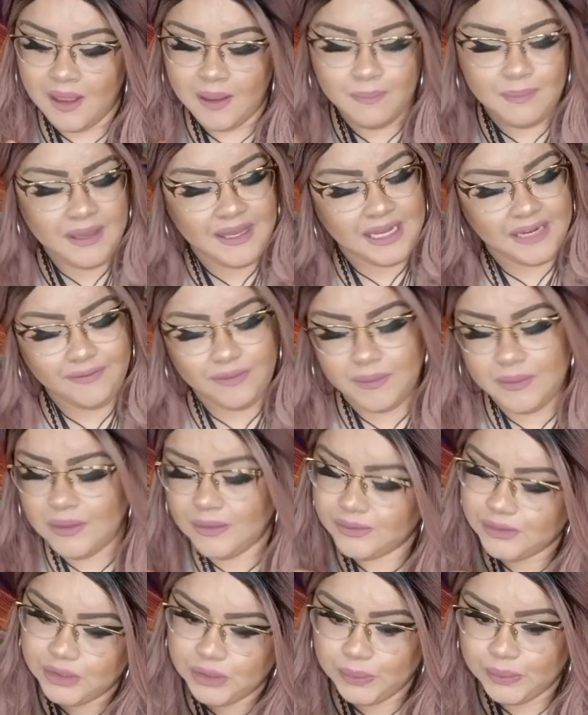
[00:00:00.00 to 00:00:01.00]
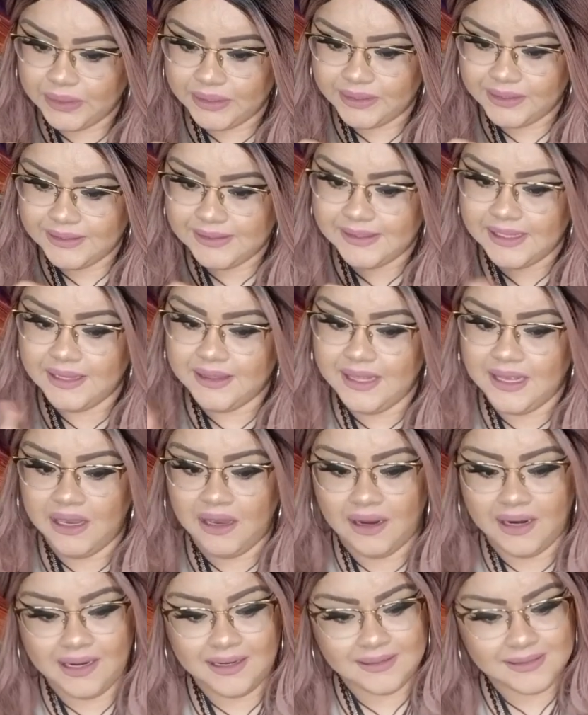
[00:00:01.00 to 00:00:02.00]
be careful with those coworkers. They
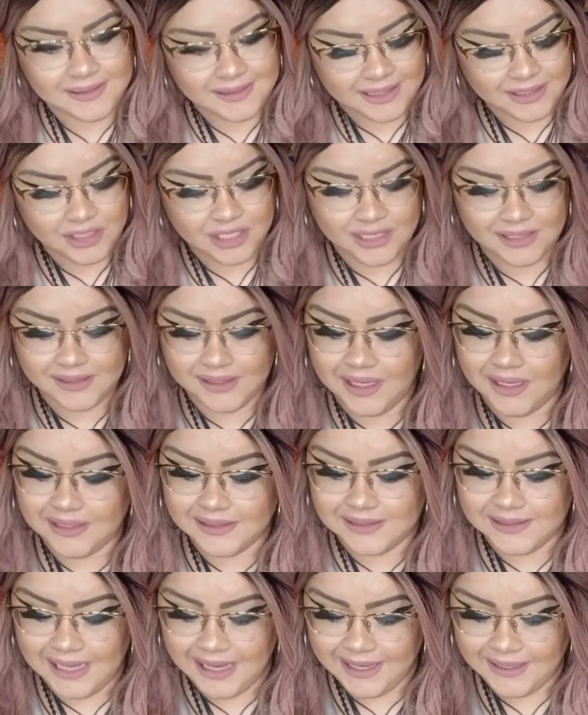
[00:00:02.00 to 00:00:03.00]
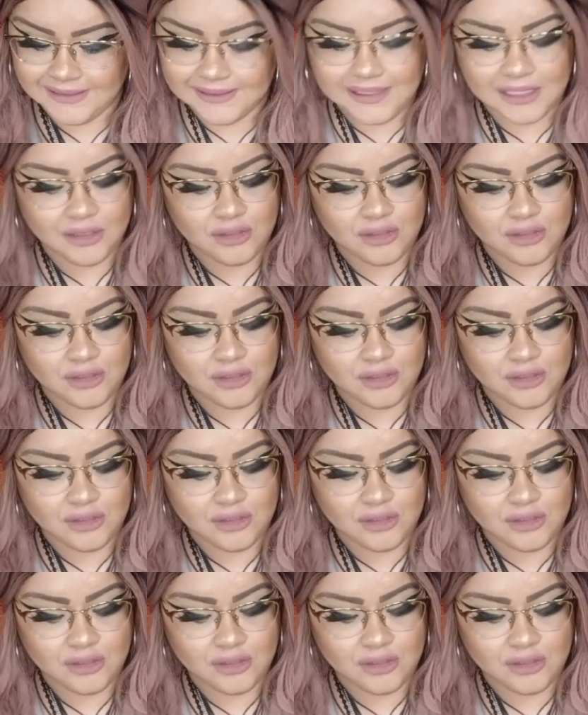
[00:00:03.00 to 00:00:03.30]
are snitches. They are snakes.